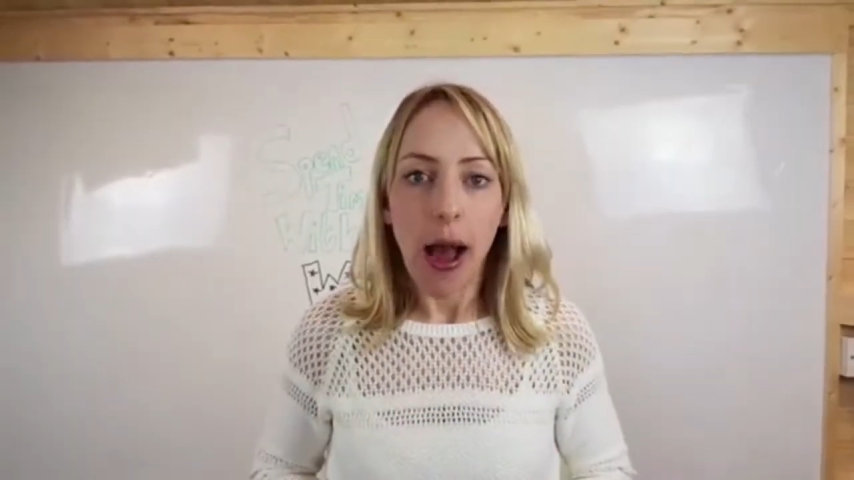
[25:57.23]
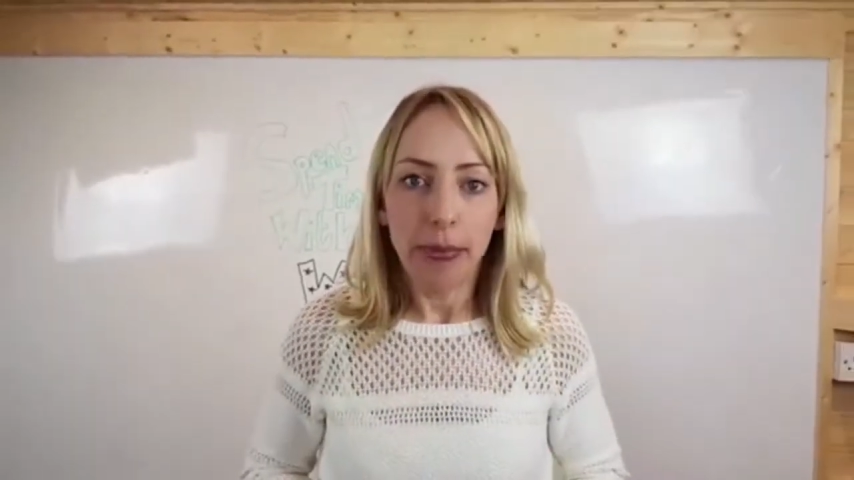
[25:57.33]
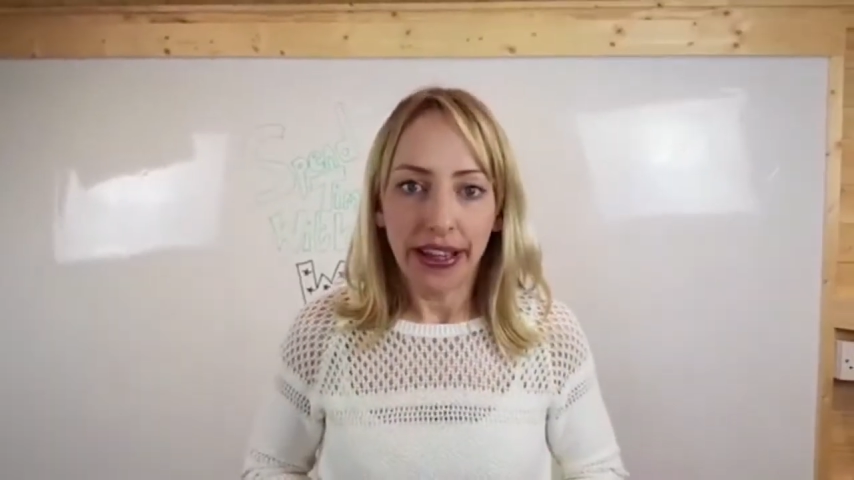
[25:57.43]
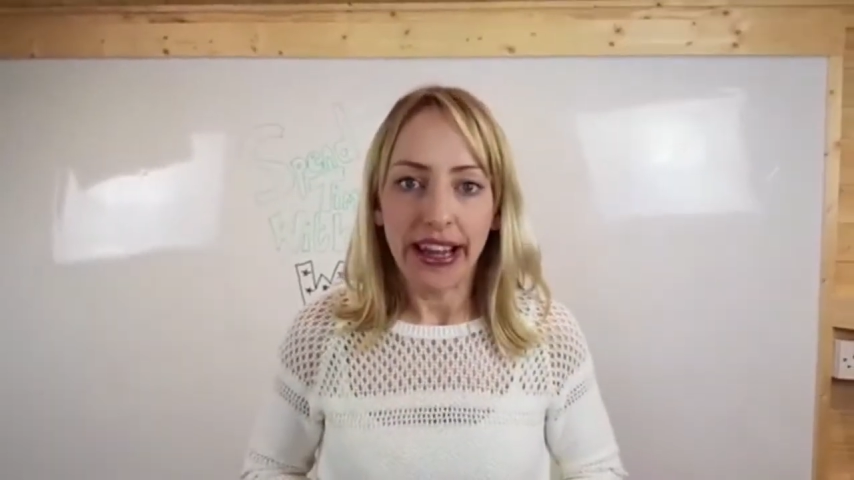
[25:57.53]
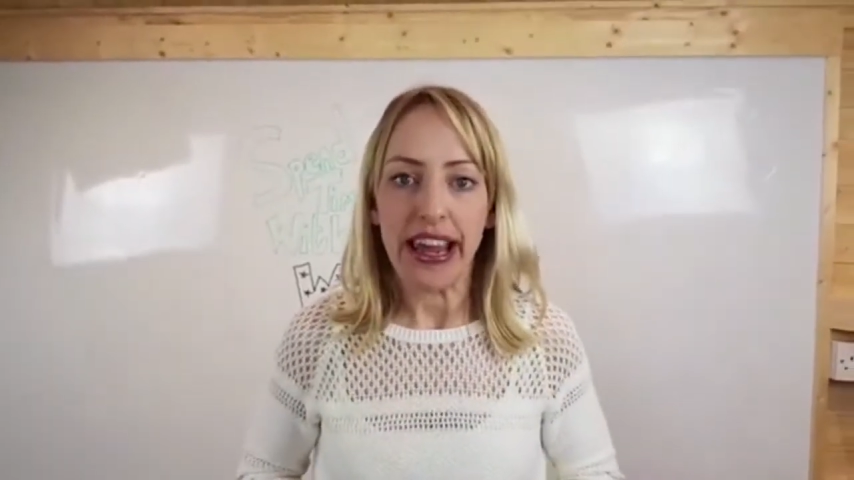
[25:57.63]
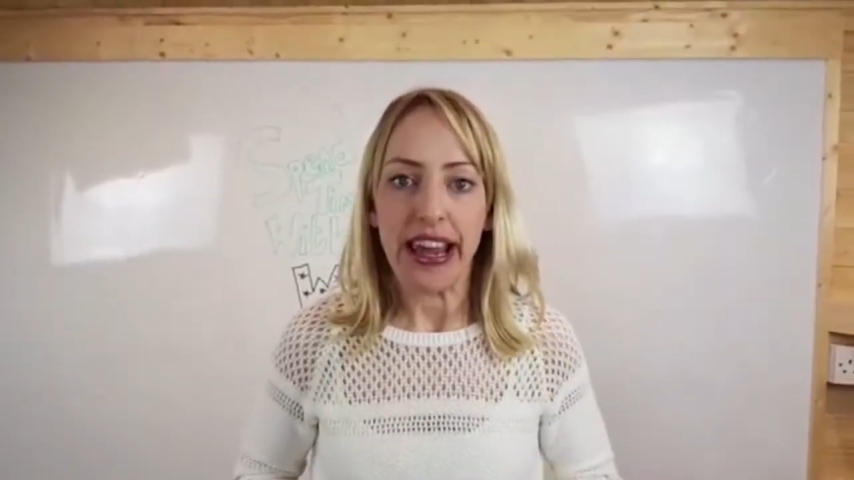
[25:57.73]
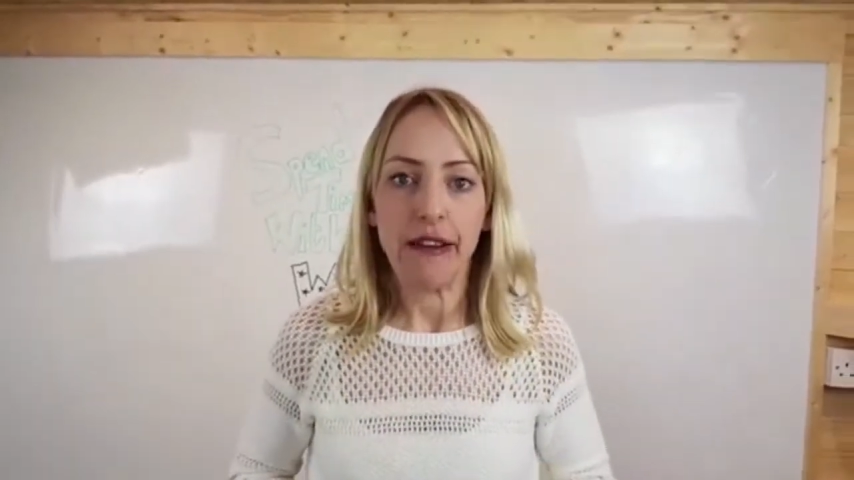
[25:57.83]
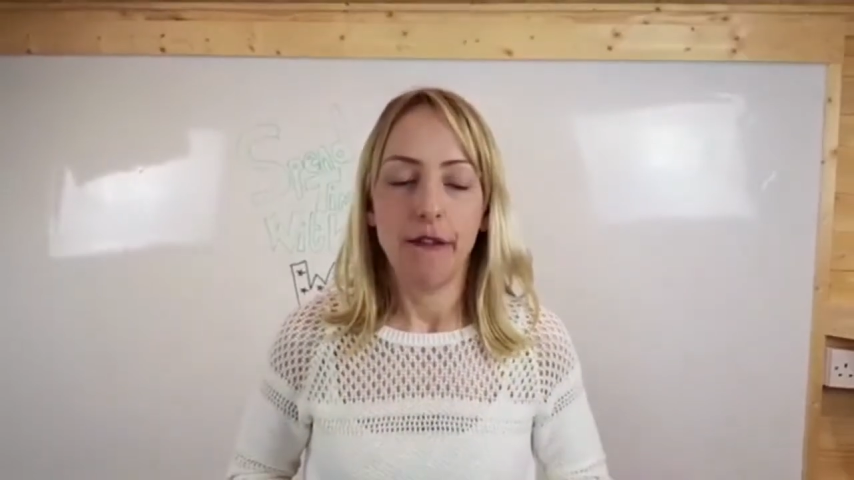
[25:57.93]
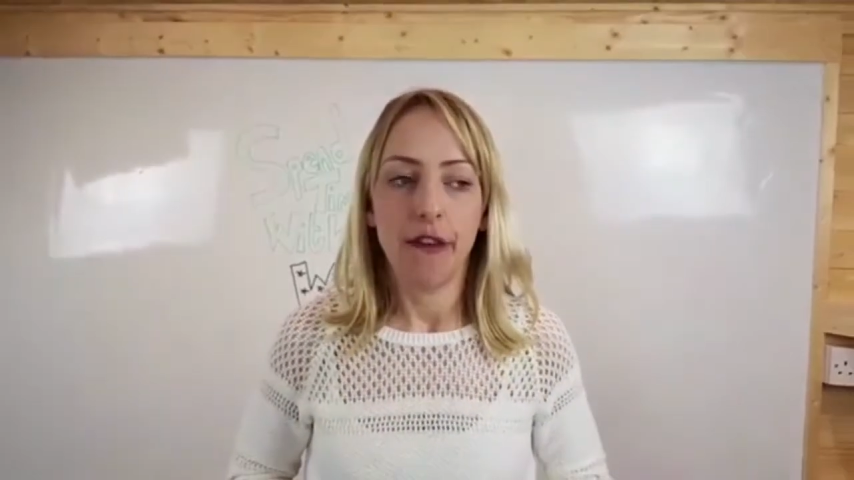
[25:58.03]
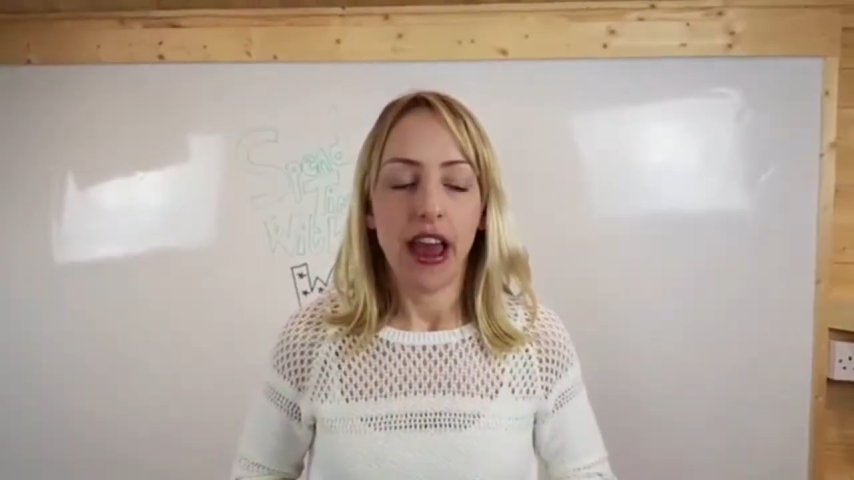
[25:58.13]

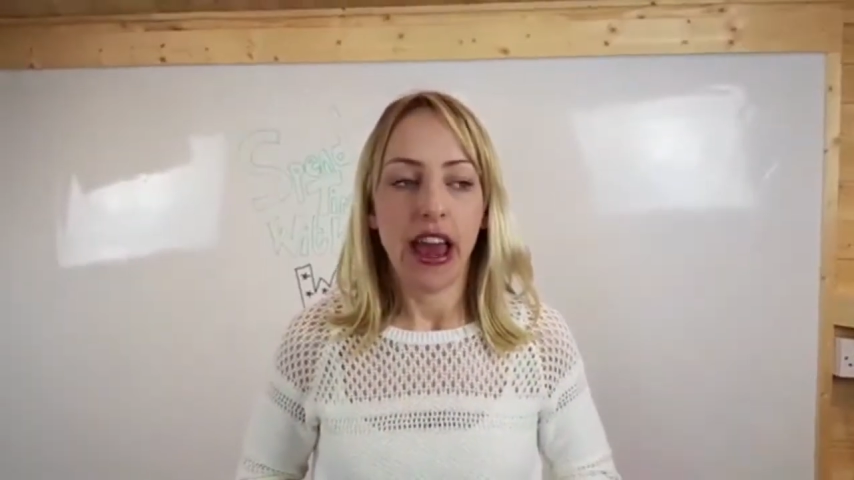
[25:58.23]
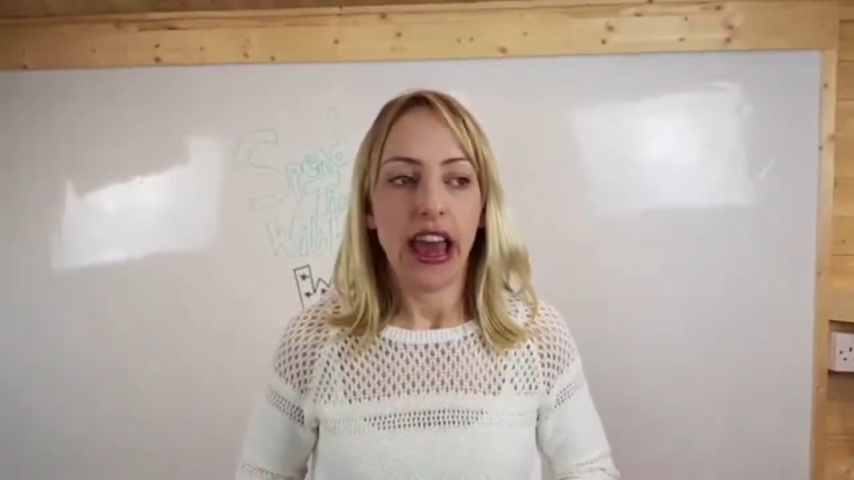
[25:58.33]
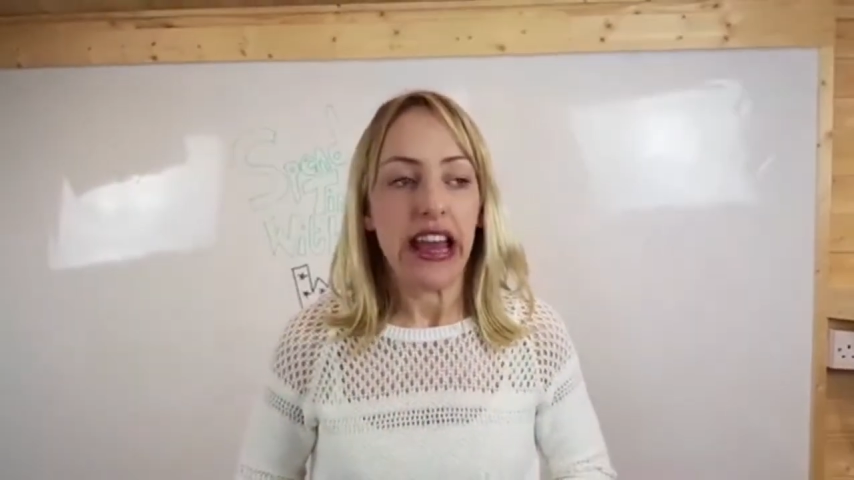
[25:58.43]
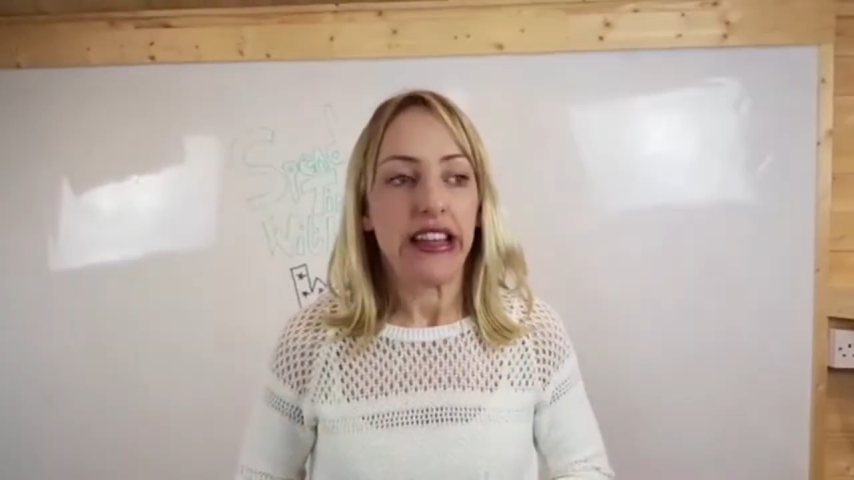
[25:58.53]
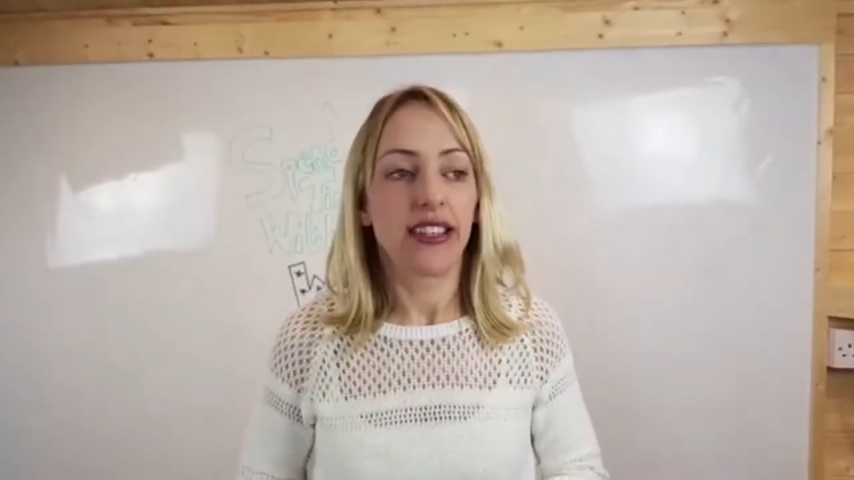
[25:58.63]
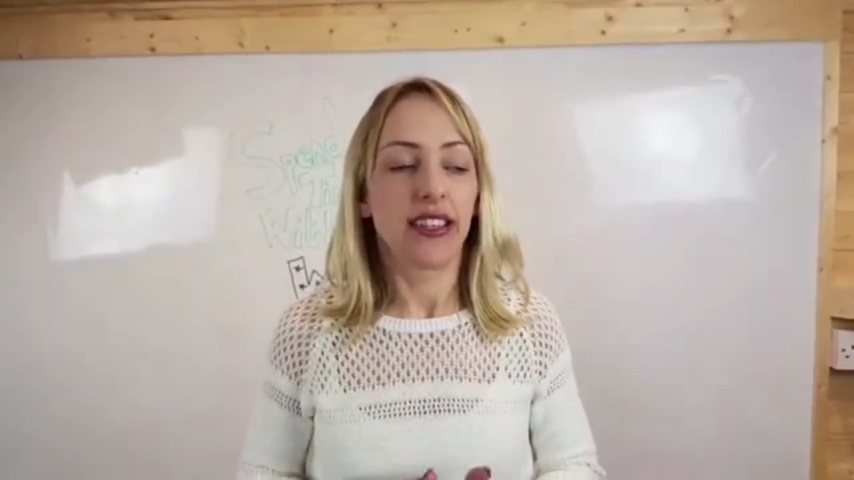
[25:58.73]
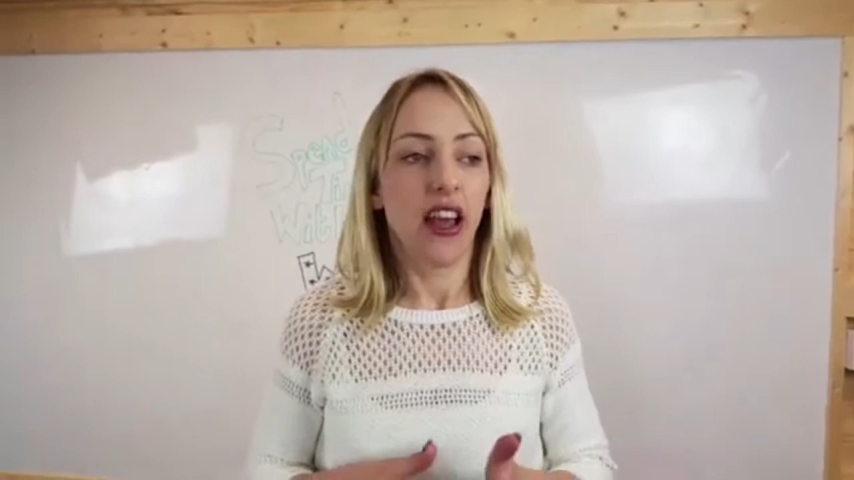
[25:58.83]
believe, is